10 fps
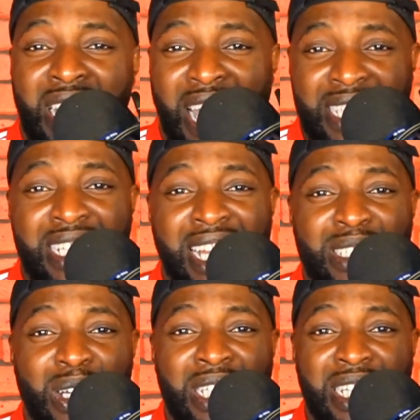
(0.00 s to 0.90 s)
think that's
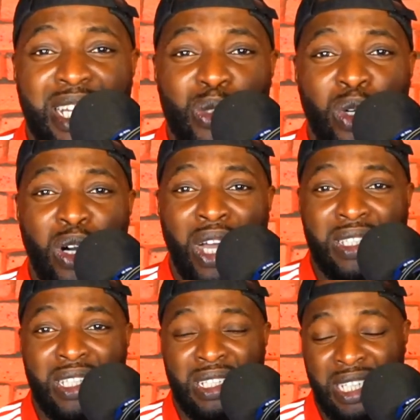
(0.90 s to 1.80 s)
another thing as well.
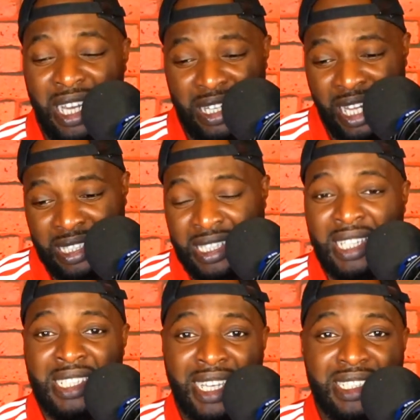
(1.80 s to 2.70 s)
Arteta
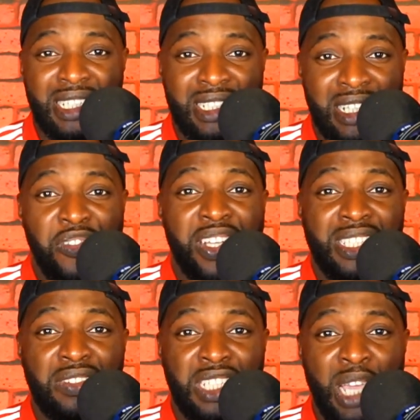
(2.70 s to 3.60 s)
changed the
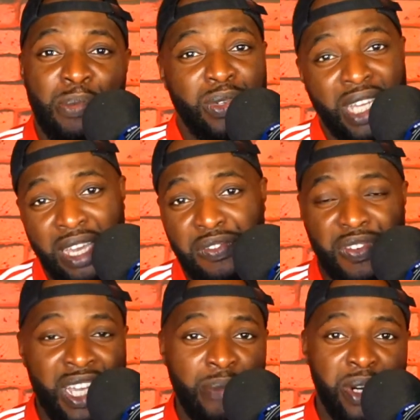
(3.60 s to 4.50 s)
defensive shape, gave
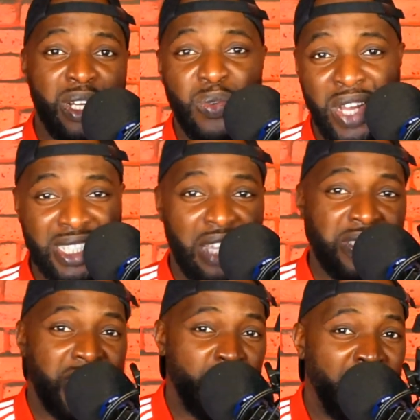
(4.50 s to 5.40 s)
Gabriel a rest, gave
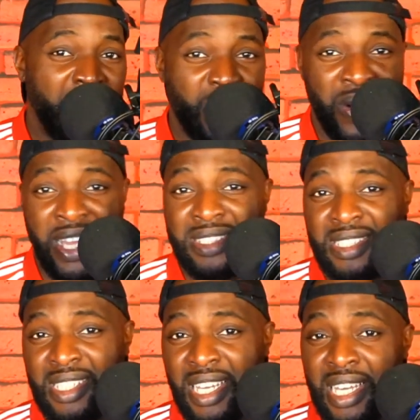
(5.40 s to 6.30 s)
Saliba a rest.